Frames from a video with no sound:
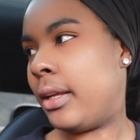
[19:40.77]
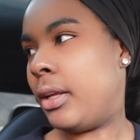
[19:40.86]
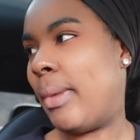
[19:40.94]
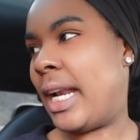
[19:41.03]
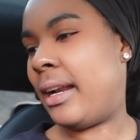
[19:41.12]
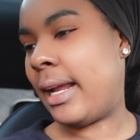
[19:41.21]
You
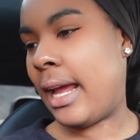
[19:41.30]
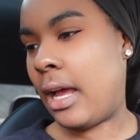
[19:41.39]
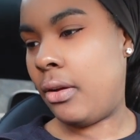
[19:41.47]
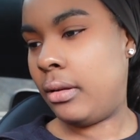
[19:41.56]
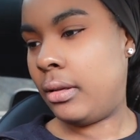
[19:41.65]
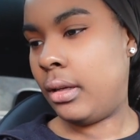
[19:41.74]
made an account? No, the
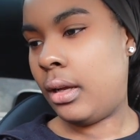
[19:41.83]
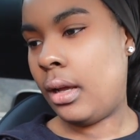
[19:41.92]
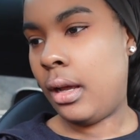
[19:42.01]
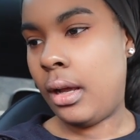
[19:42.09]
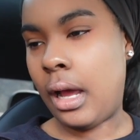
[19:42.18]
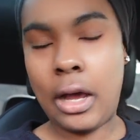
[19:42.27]

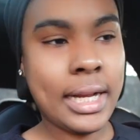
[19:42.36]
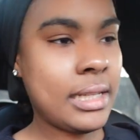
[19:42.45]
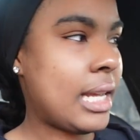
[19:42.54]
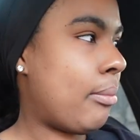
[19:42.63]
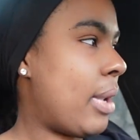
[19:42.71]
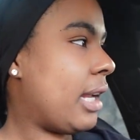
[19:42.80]
ClassPass. Oh, they
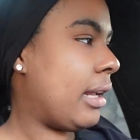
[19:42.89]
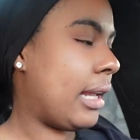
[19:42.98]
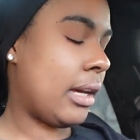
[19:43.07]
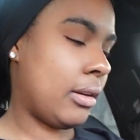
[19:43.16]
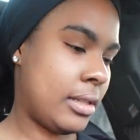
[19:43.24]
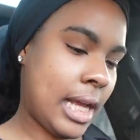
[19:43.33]
said make an
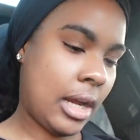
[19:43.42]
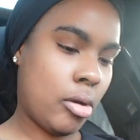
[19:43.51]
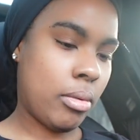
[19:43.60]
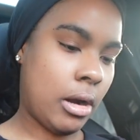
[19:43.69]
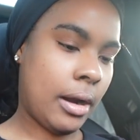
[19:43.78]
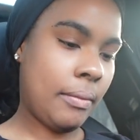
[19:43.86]
account on Cycle
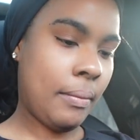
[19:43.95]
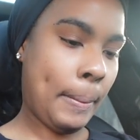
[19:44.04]
Bar.